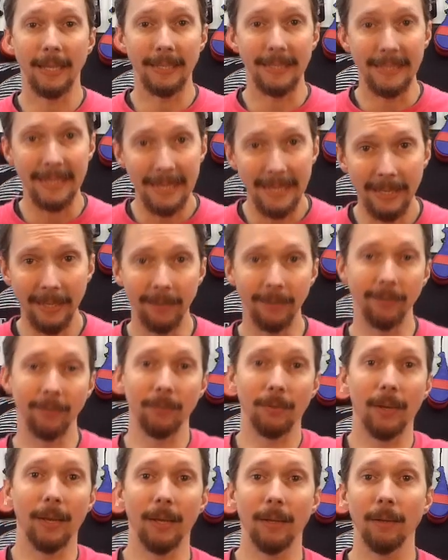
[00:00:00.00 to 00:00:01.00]
need it,
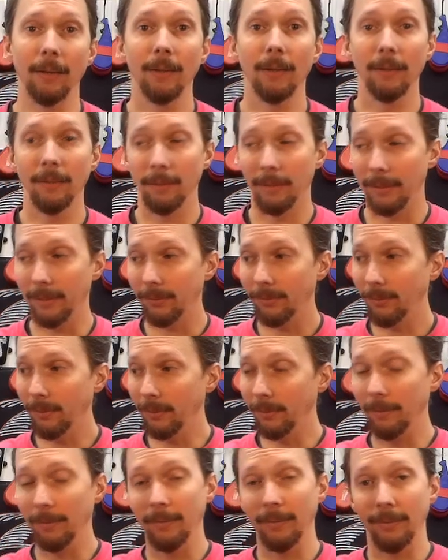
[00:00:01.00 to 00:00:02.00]
okay? Like I said,
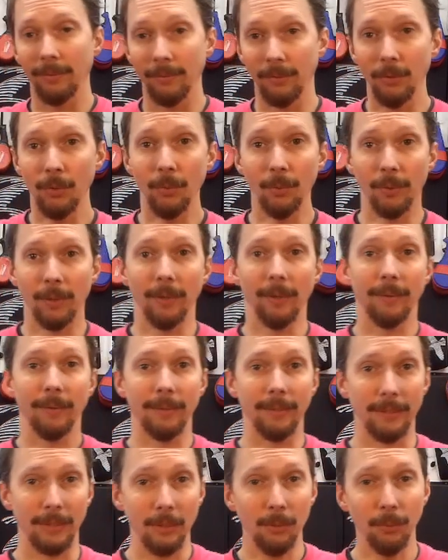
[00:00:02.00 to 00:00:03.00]
Duke
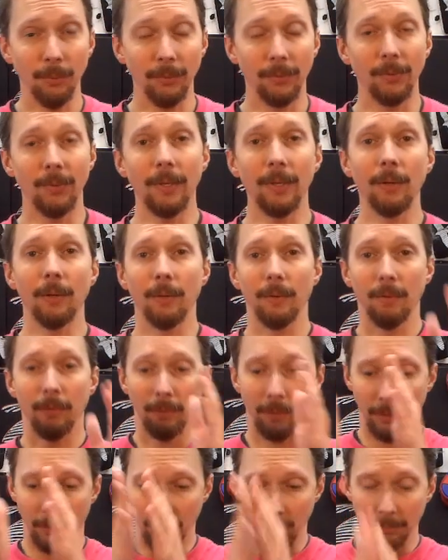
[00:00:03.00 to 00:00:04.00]
and UNC are
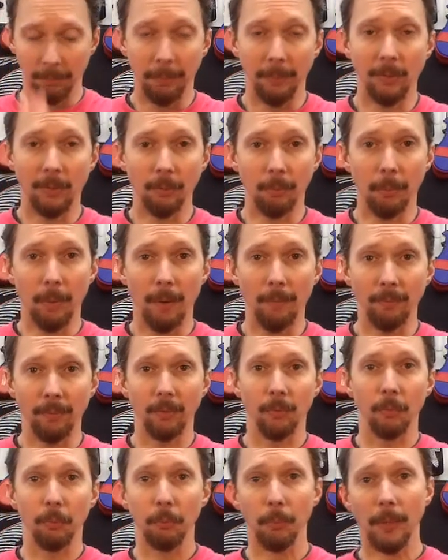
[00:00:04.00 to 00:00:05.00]
going to split the
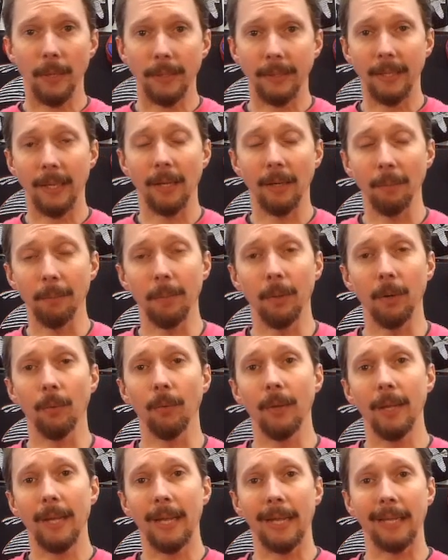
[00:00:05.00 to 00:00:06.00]
profits right down the middle
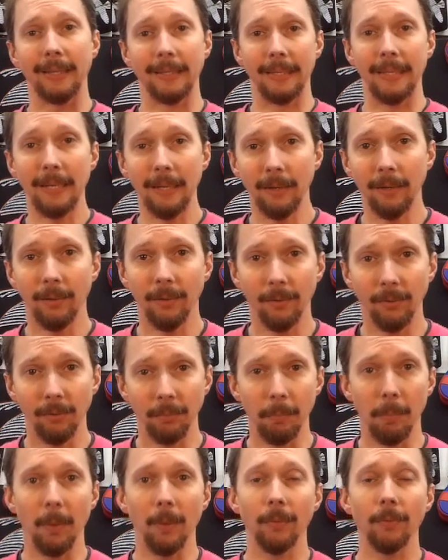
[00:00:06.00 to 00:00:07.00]
at the end of this
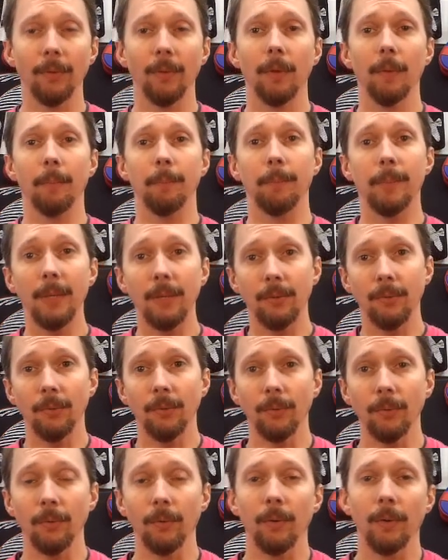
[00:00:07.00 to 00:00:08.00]
month. Be
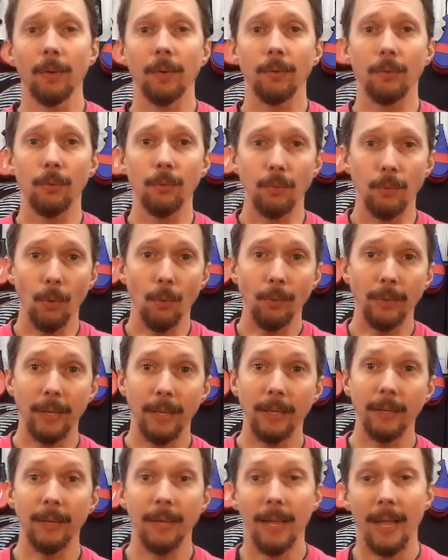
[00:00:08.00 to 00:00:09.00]
sure to
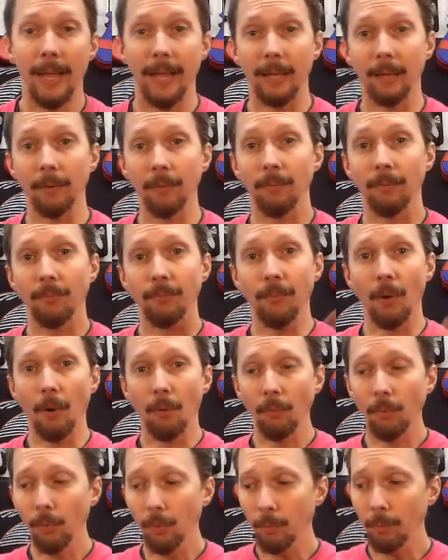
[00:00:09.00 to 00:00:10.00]
donate and
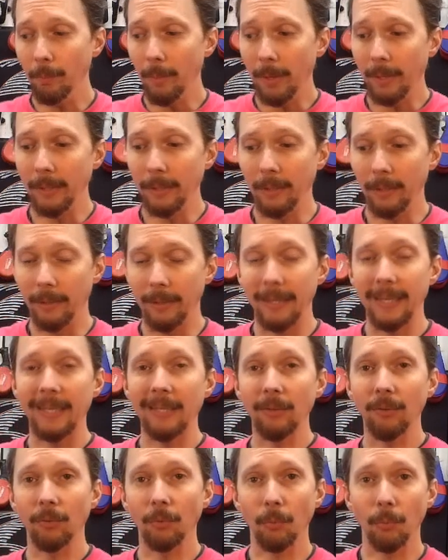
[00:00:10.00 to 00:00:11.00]
follow my
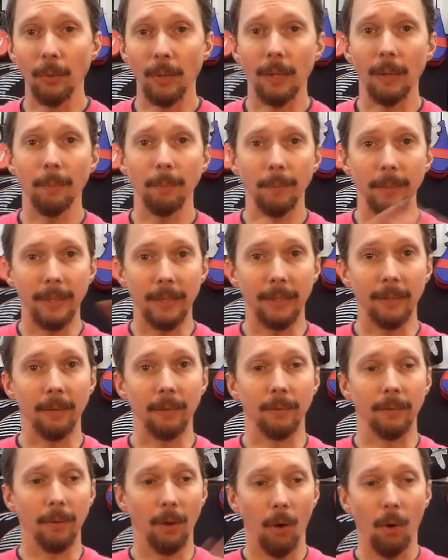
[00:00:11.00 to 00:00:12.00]
Instagram
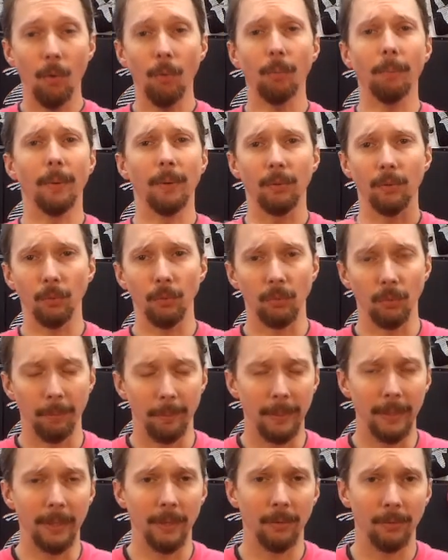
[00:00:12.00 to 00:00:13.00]
and all my social
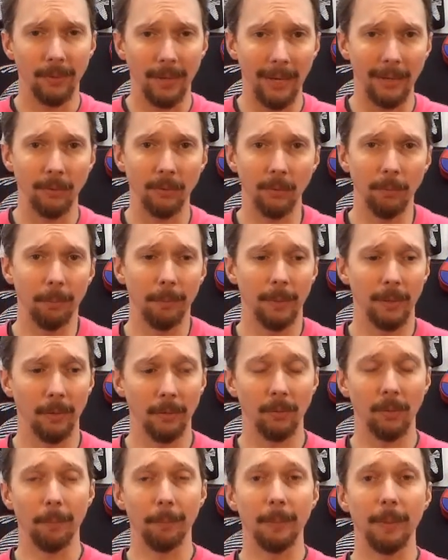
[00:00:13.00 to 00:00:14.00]
medias, actually,
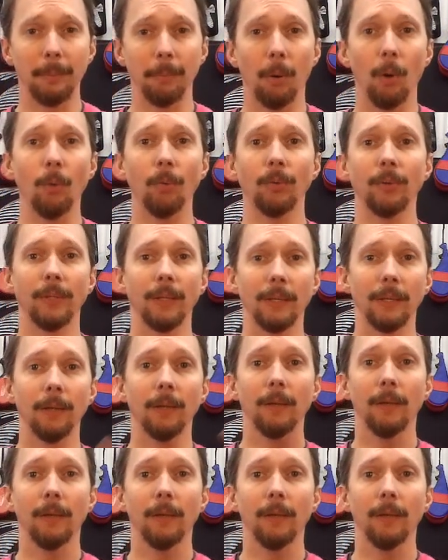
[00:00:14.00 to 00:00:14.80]
because I'll be posting